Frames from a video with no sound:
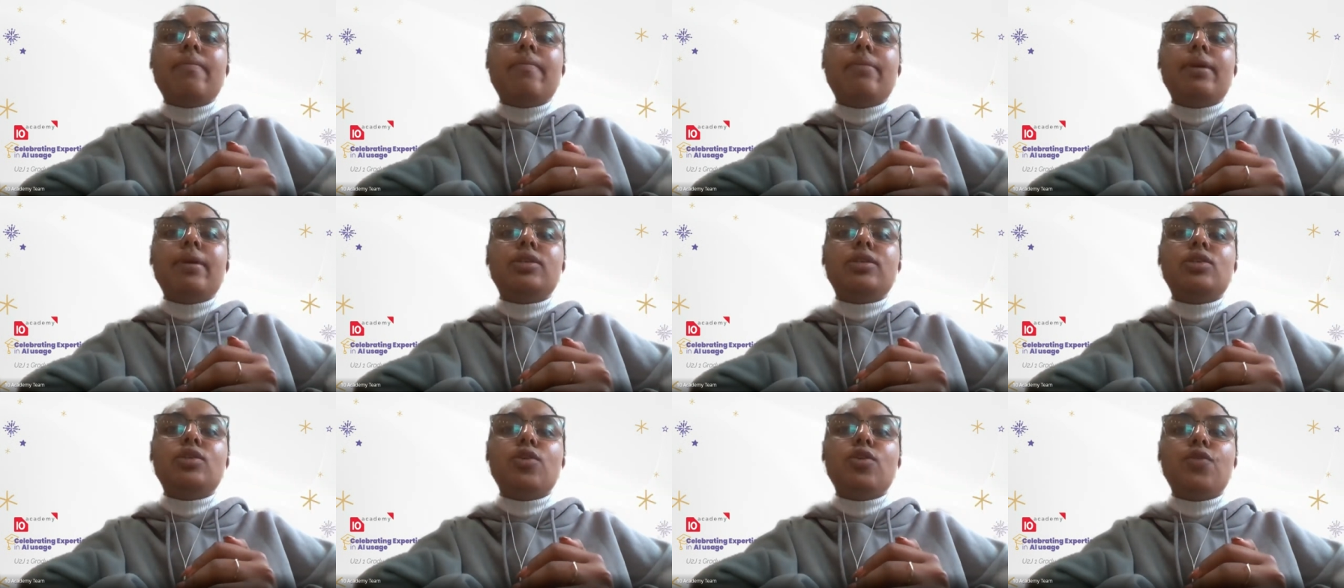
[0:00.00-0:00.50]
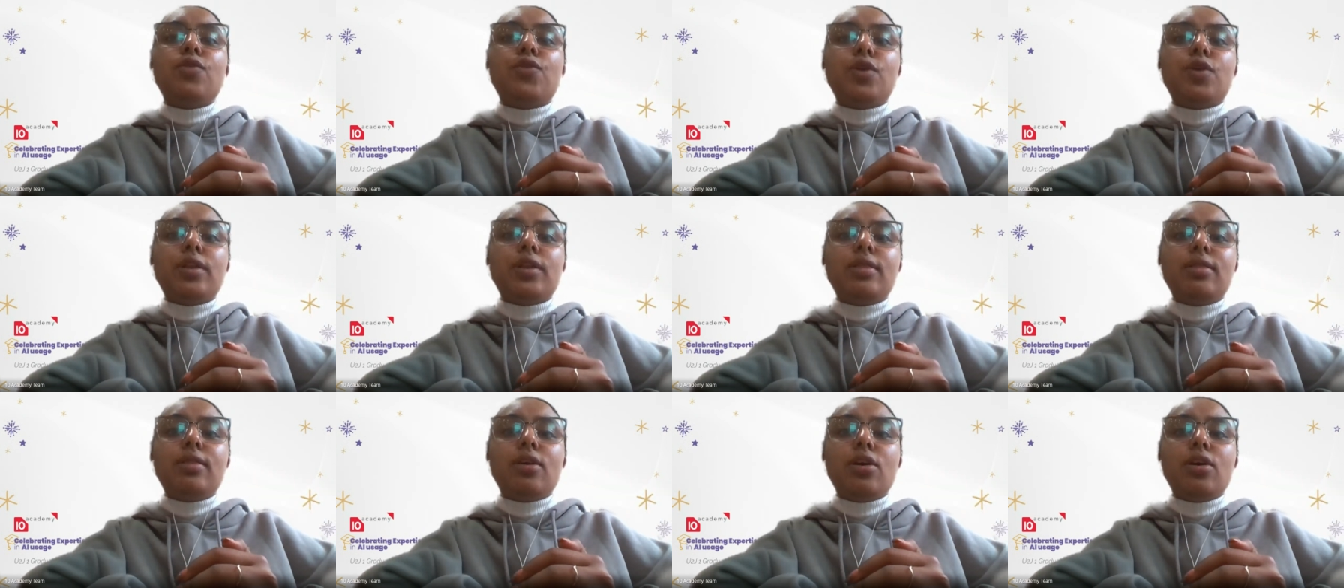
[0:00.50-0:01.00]
But so
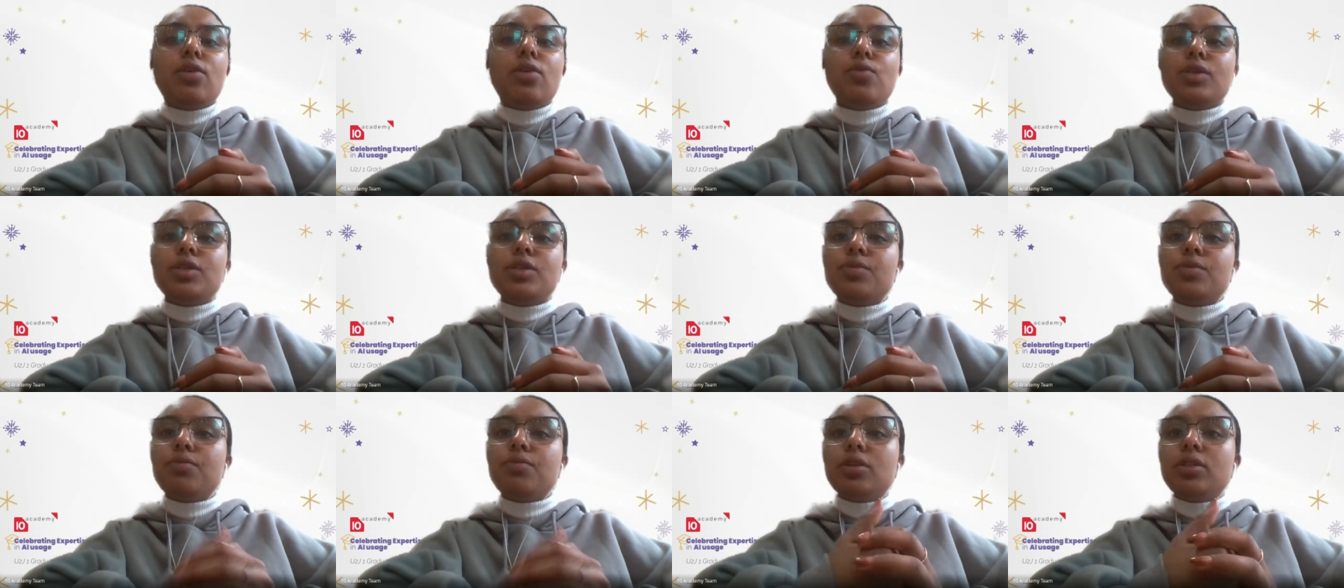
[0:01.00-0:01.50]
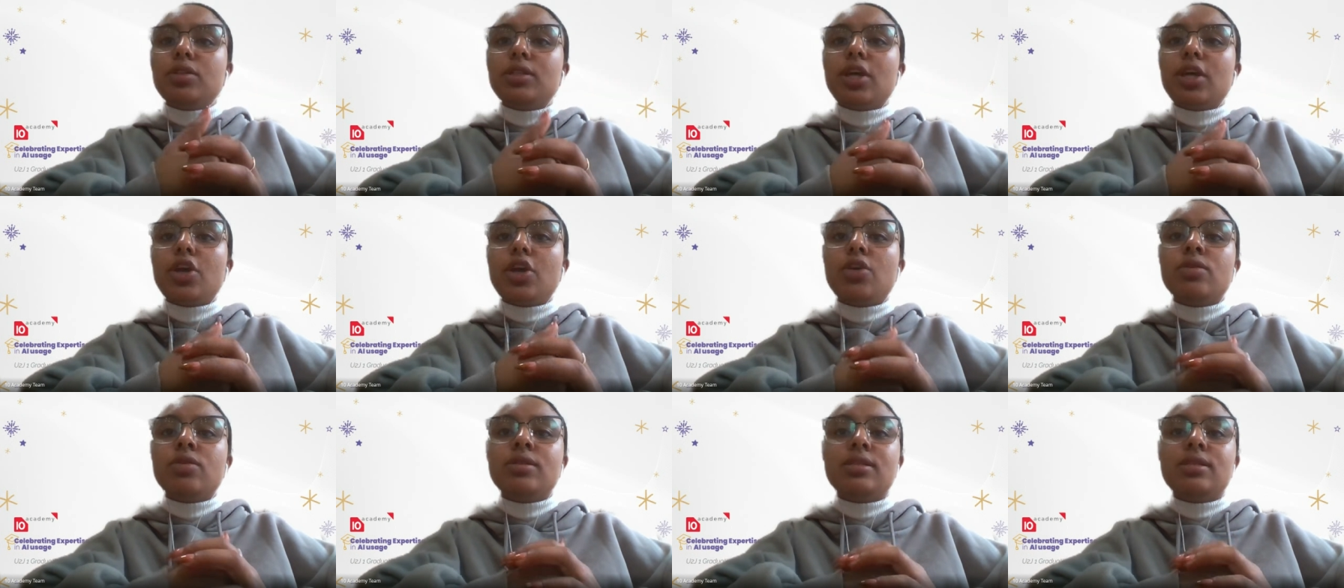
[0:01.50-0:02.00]
for the response
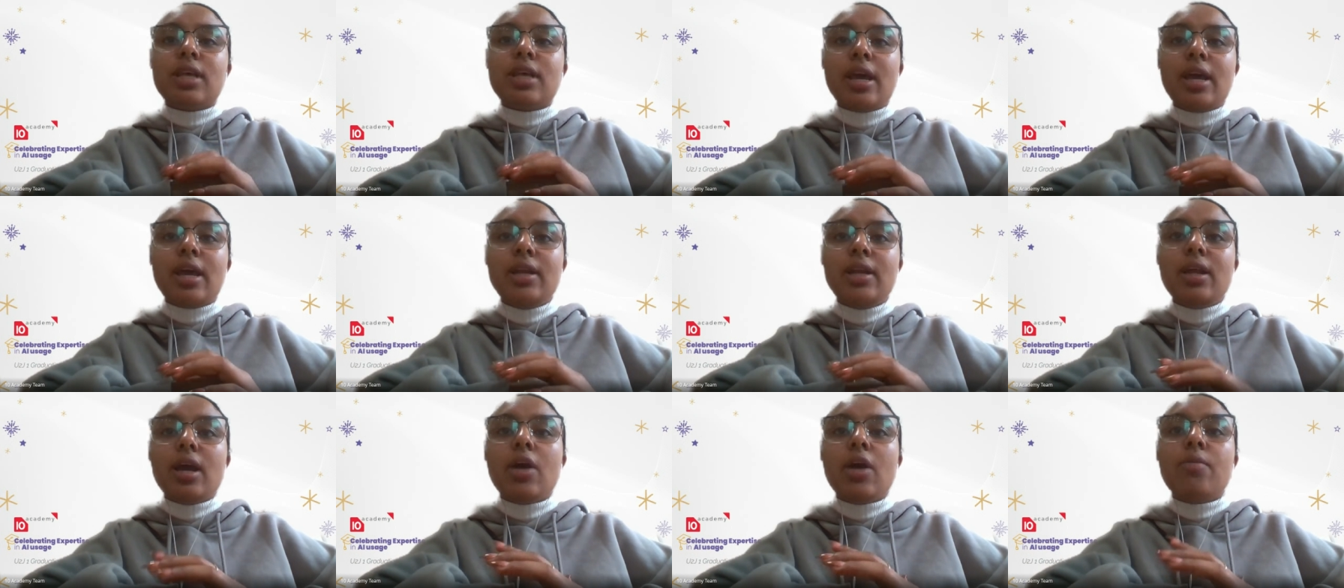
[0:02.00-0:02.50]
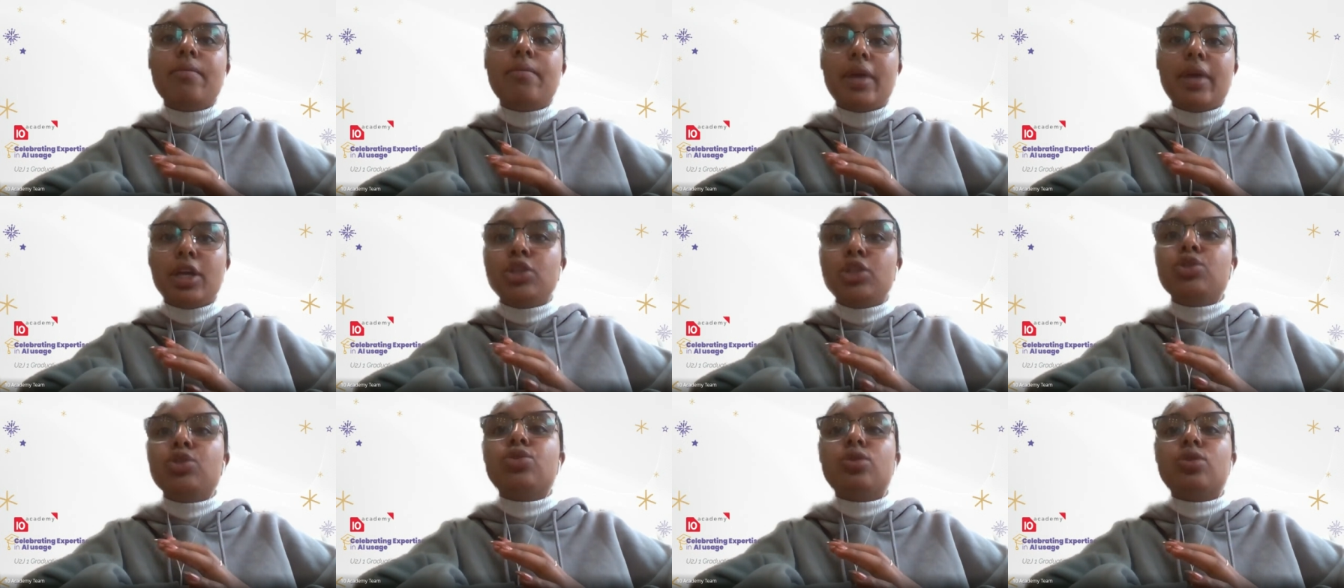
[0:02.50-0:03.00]
that you said, I'll
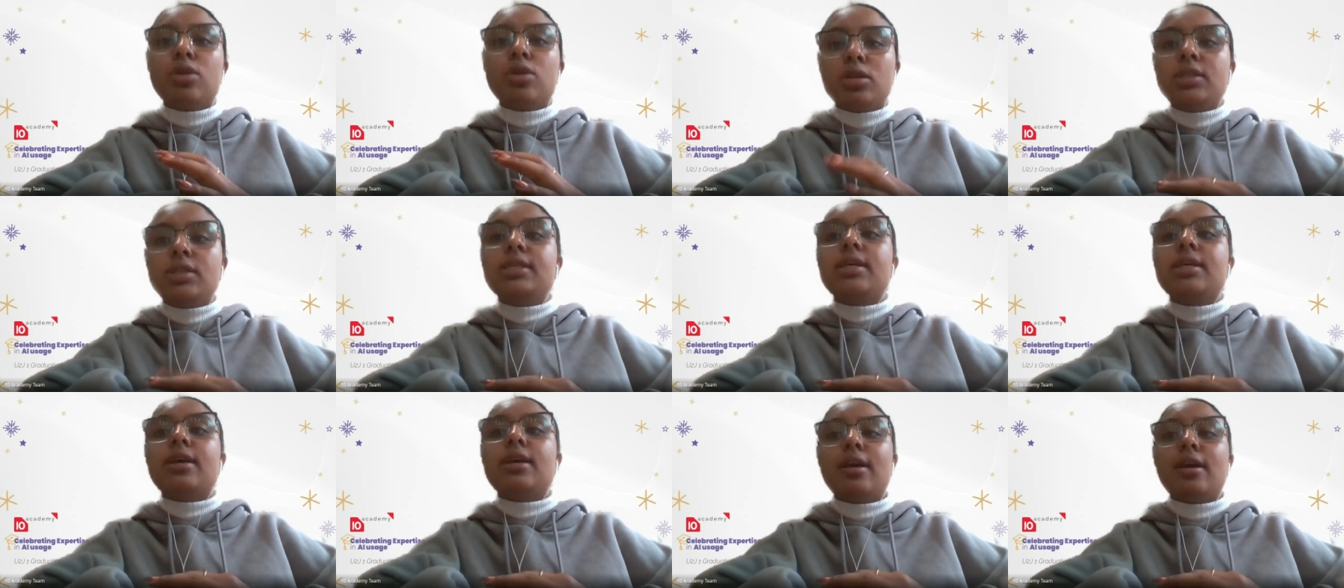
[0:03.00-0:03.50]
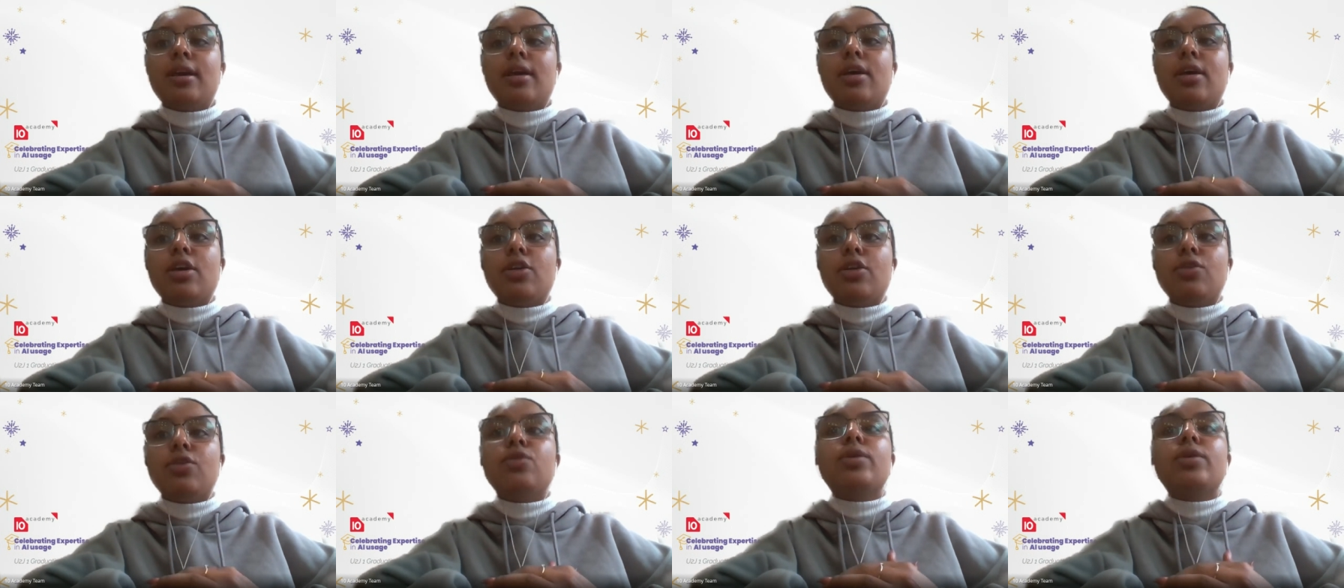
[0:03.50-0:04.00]
make sure
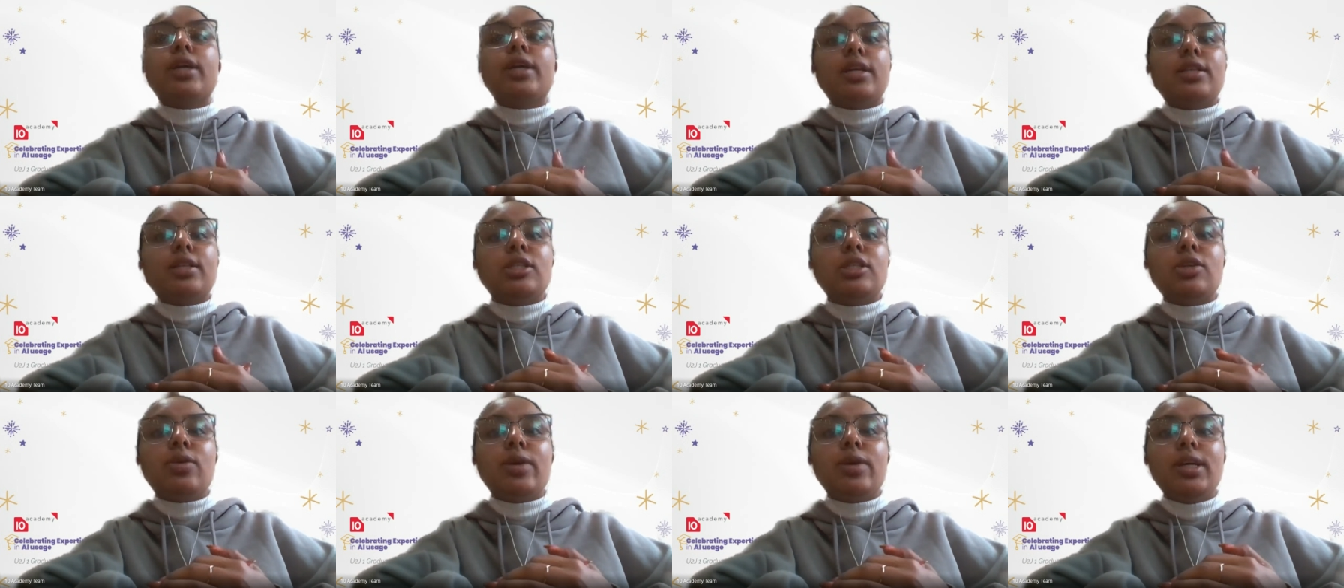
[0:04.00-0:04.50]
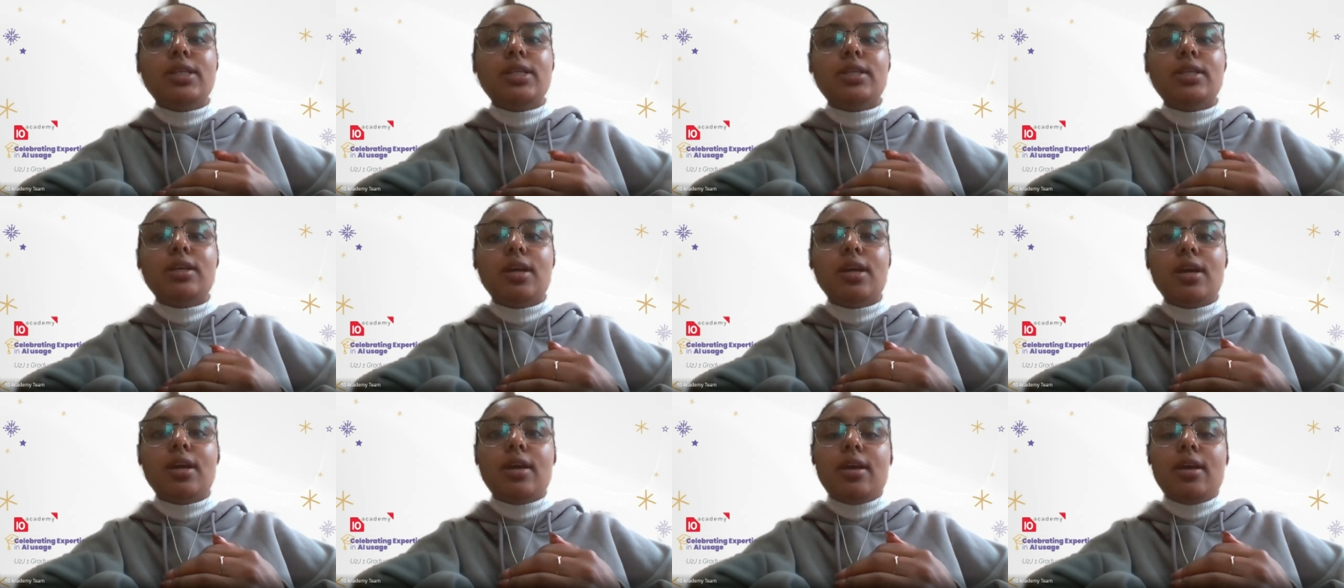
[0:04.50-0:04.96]
to look into it